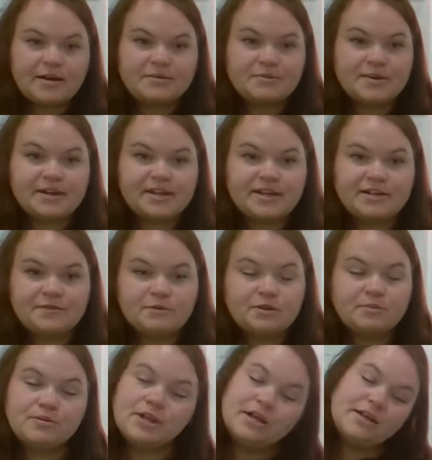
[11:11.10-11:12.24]
depending on if you want to
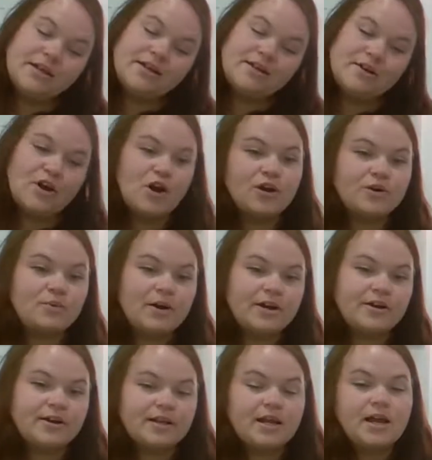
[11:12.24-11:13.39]
plug it in or hardwire
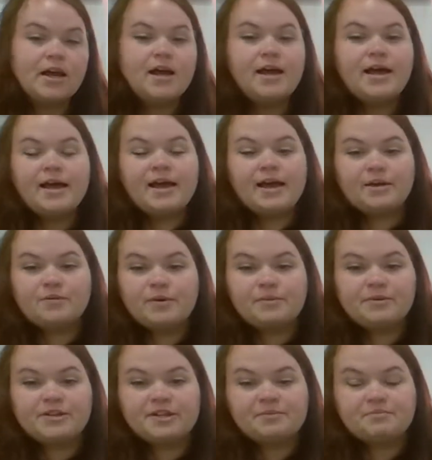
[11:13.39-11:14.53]
it, and we will
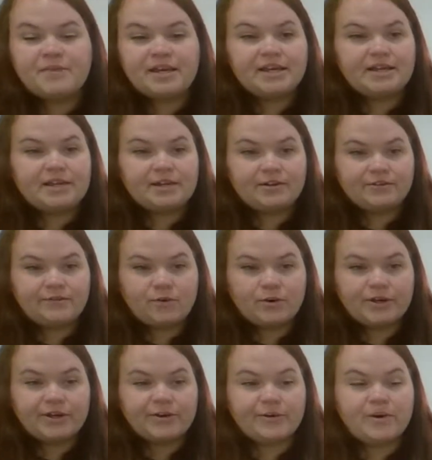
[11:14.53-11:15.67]
just make it here for
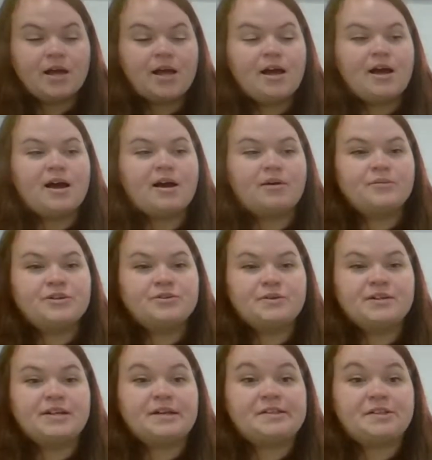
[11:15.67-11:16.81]
you. We do a
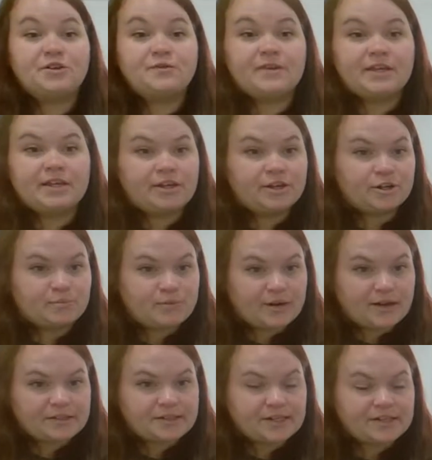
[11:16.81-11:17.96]
nice UV cure
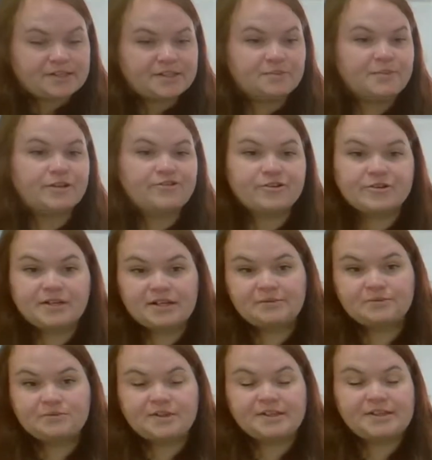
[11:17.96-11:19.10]
process to make sure that it
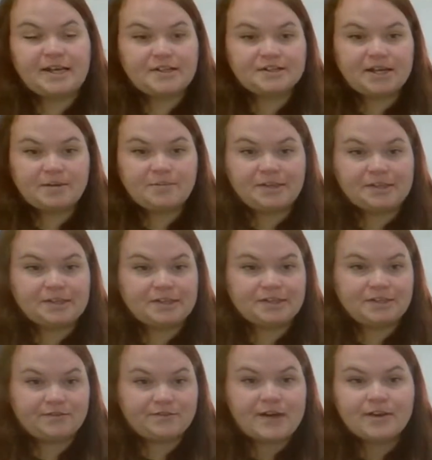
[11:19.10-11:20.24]
stays
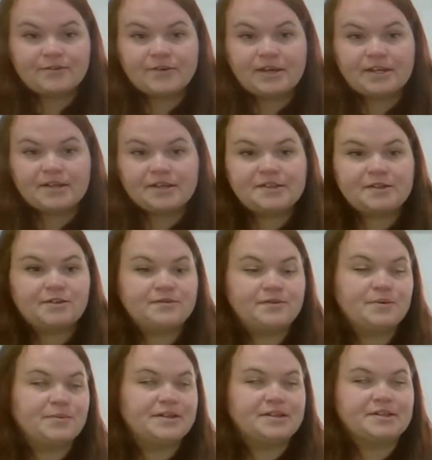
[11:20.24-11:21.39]
IP65 rated, so if you want
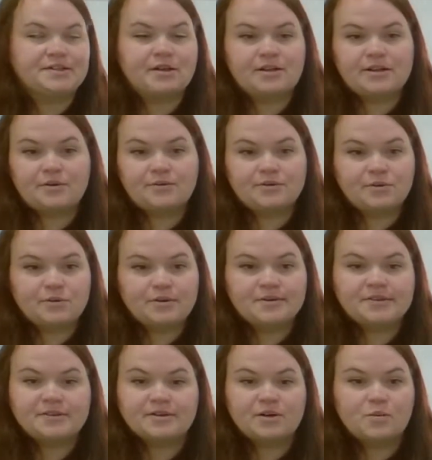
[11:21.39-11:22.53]
to install it outdoors
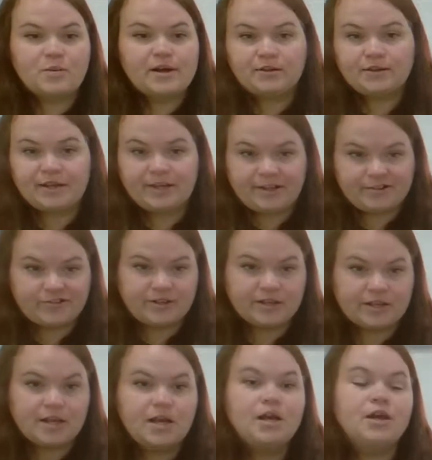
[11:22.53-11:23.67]
or in a wet location,
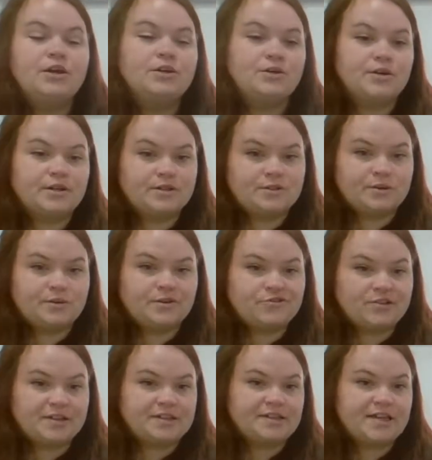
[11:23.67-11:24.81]
you can do
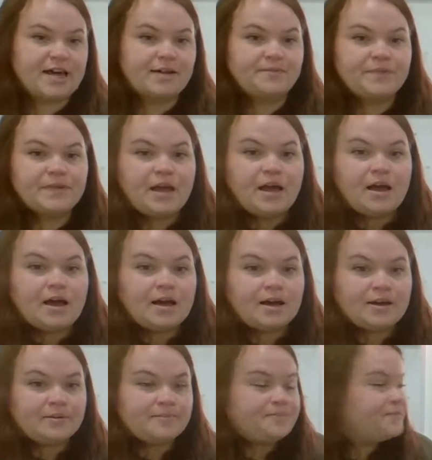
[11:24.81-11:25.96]
just that.
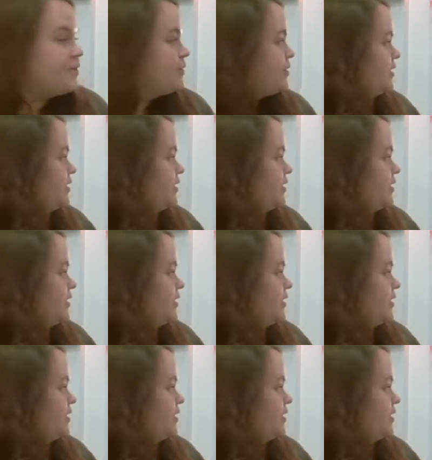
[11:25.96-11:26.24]
Now